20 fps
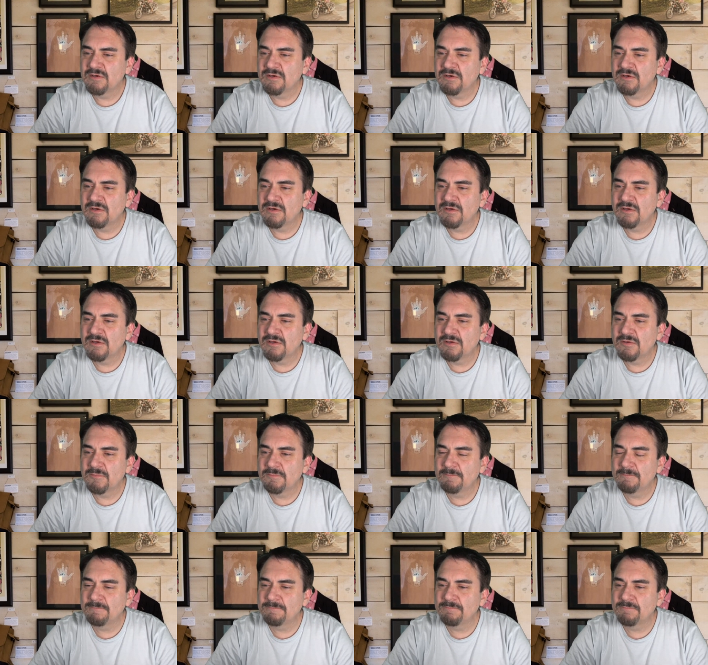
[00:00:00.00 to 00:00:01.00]

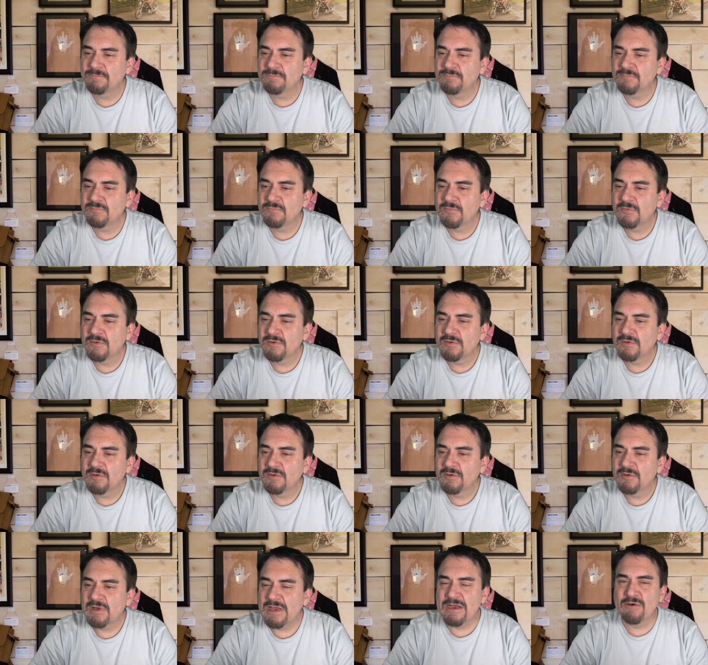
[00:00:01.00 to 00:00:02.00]

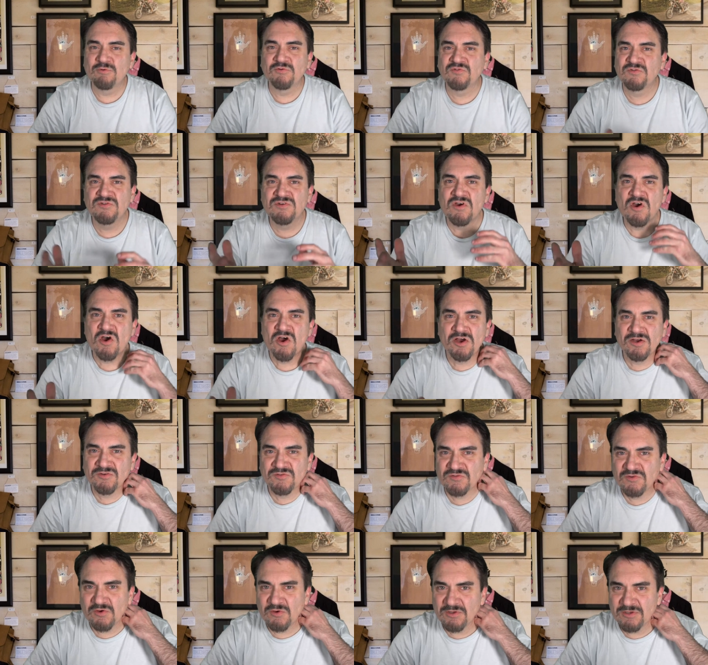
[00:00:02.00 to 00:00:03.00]
I was
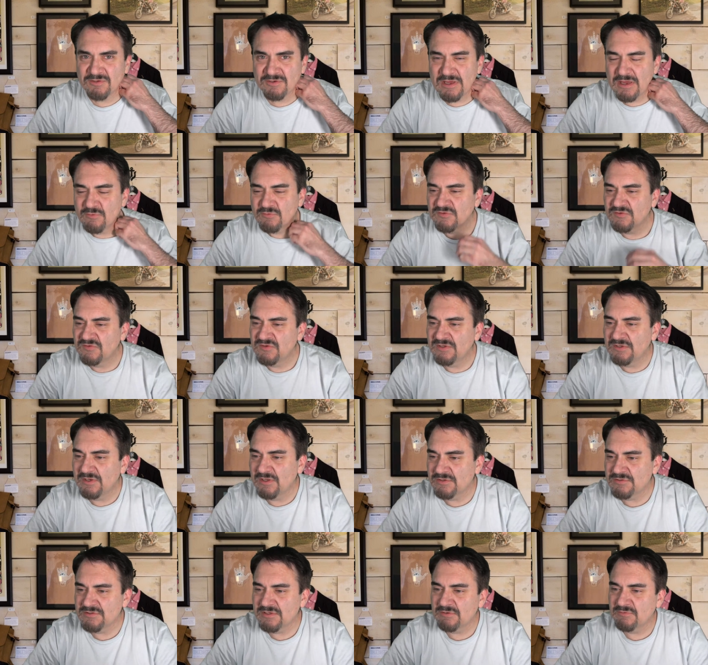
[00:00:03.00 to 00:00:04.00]
young, so, you know, I was a
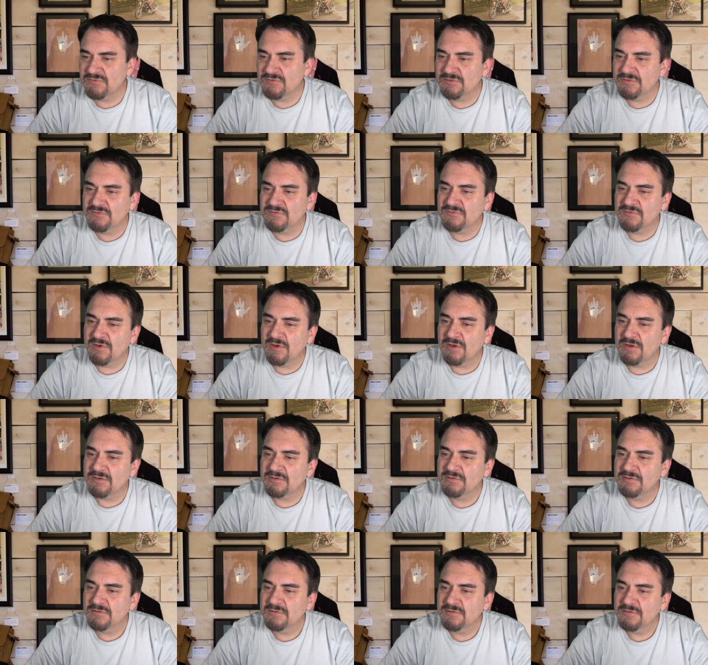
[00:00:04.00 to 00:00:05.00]
teenager. That was a good
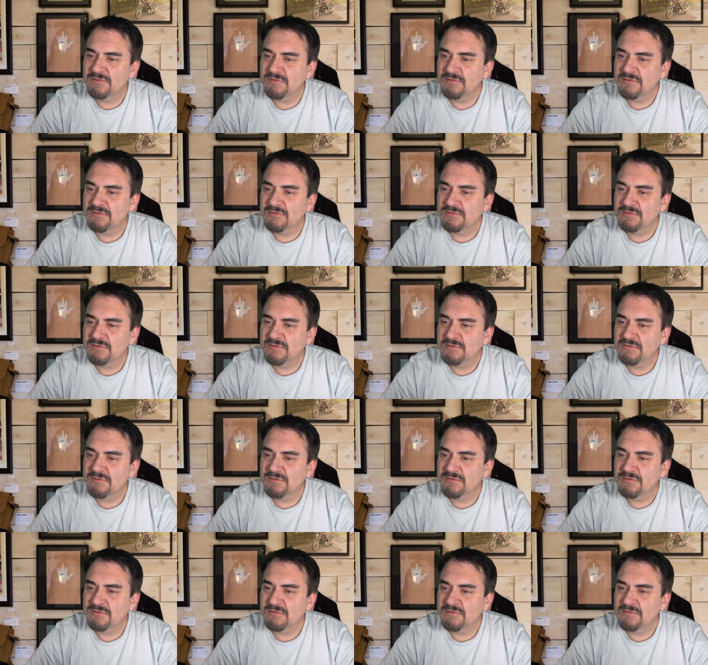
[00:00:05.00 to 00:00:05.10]
song.